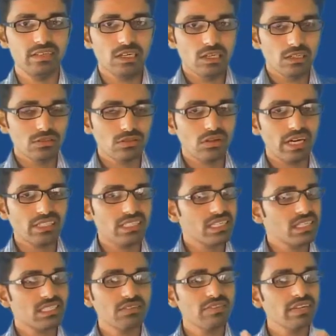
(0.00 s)
So at the
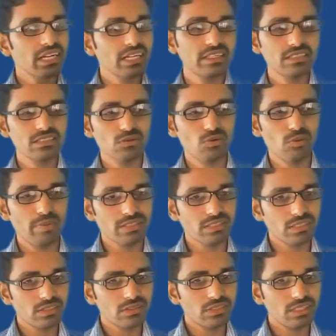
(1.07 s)
receiving end it is open
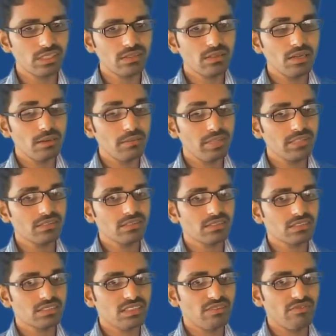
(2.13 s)
circuited, means
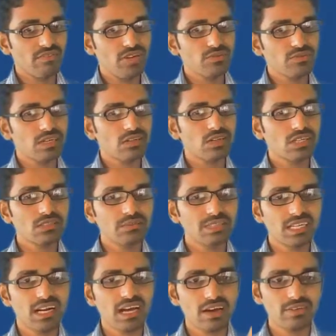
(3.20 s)
the waves are going to be
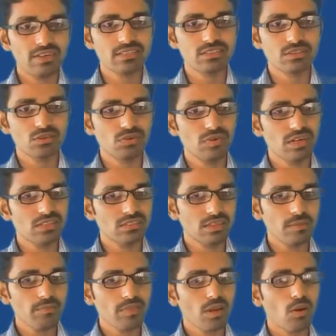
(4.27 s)
travels towards the
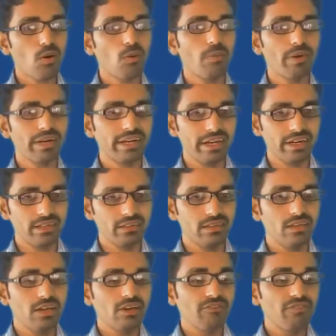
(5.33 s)
open end
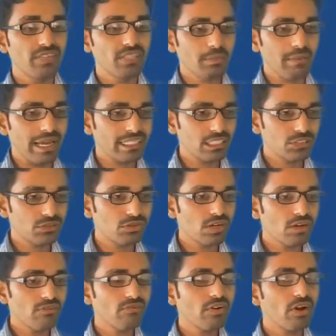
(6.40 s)
with a magnitude
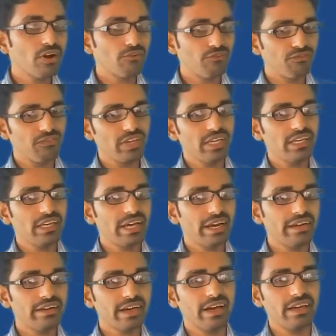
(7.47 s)
of V and
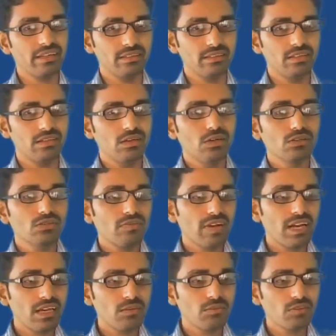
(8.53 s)
I. So when I
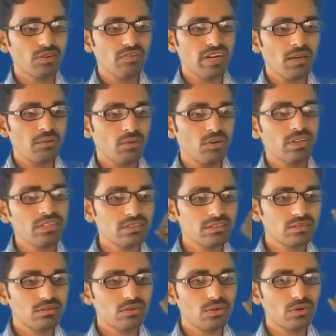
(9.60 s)
am going
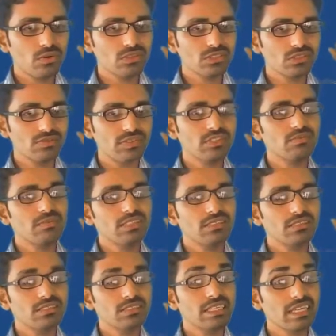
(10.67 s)
to close the switch,
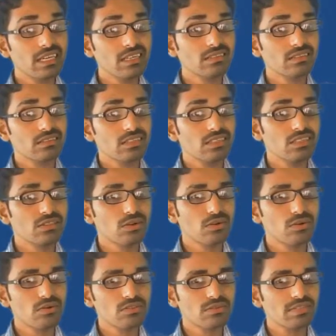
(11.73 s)
means S is
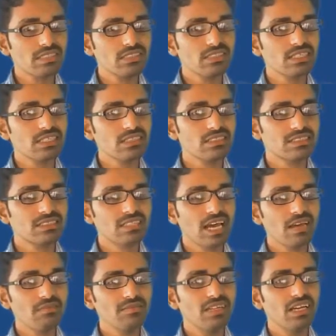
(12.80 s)
closed, means that is
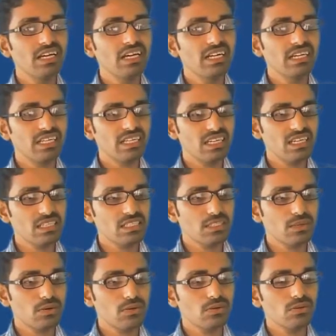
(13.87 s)
time t is
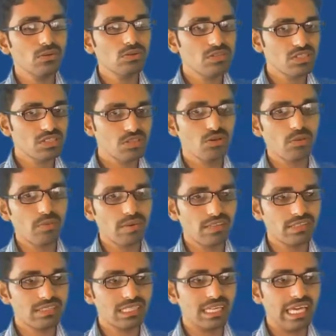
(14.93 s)
equal to 0
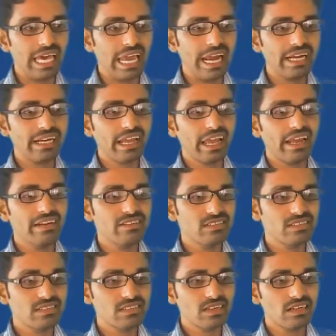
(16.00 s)
plus at an
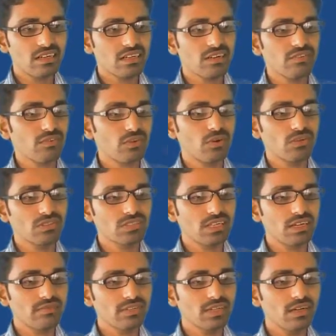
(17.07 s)
instant of closing
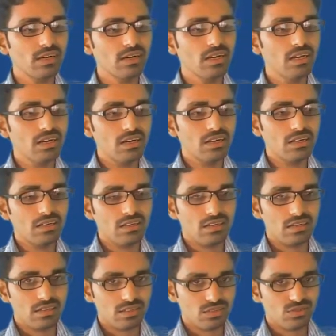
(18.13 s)
of the
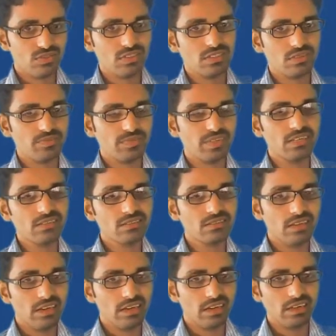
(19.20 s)
switch, that is
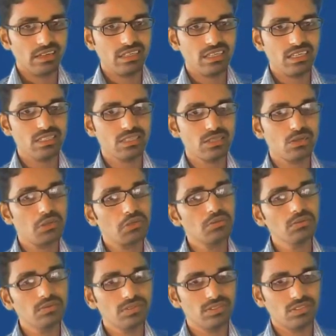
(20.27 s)
t is equal
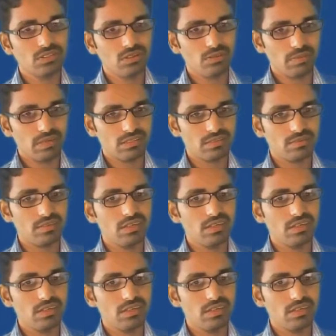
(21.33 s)
to 0 plus.